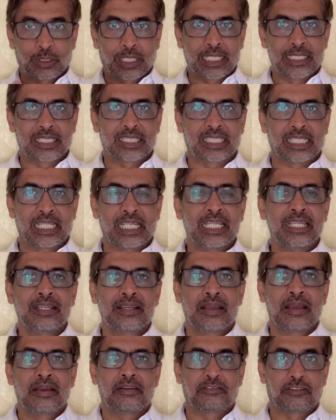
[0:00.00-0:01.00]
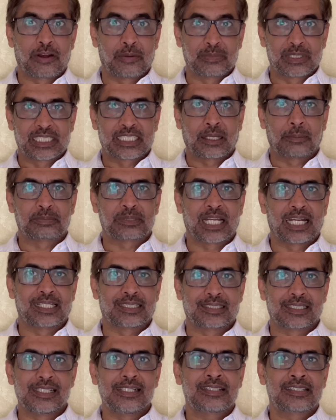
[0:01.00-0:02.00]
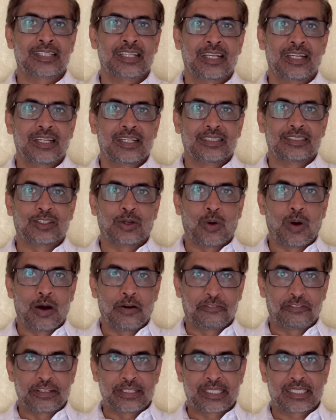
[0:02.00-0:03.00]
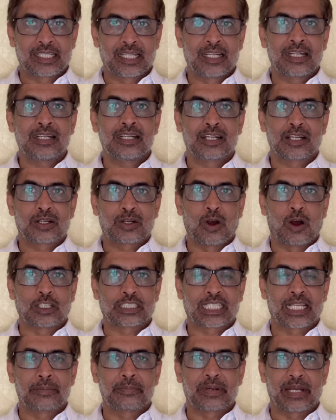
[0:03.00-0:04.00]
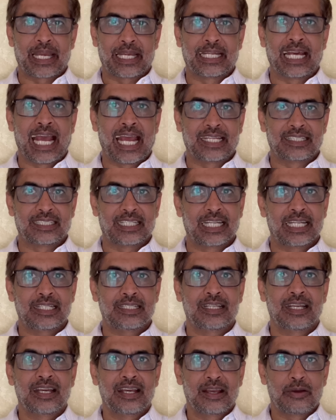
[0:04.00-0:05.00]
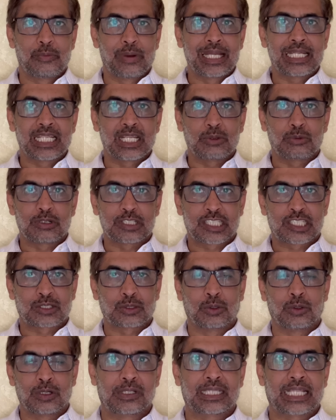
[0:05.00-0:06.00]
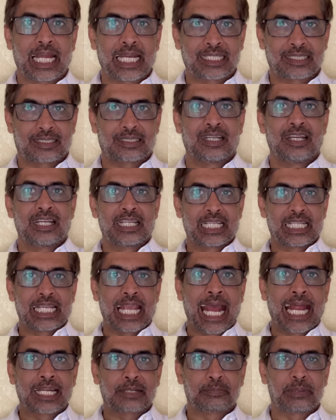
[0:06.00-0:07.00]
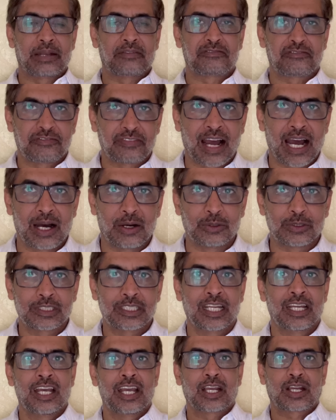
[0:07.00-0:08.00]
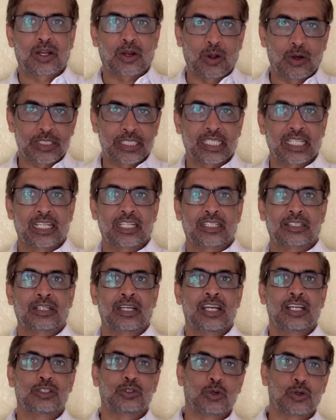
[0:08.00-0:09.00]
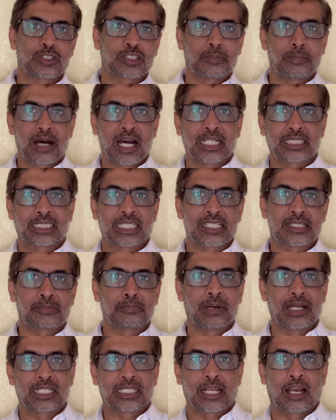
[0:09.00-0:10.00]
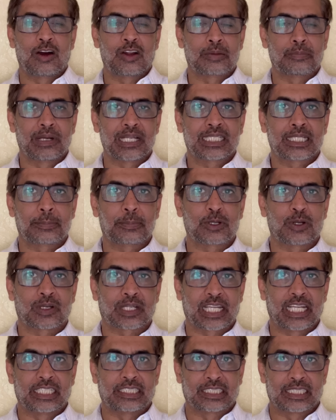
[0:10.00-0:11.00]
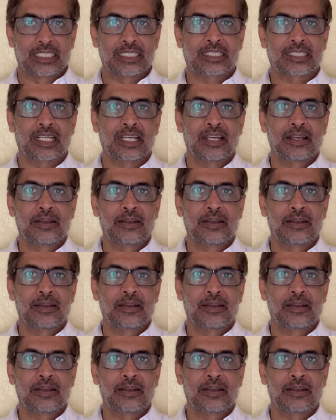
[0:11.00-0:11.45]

can see from the subtitles, the officer caught him red-handed when he was told that he had been found crossing those marches on multiple occasions.